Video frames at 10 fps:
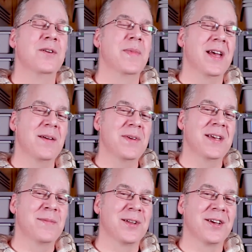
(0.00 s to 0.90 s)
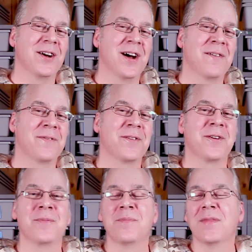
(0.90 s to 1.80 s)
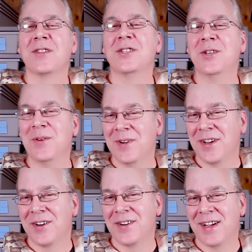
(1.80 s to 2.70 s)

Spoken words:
you may be able to offer $200,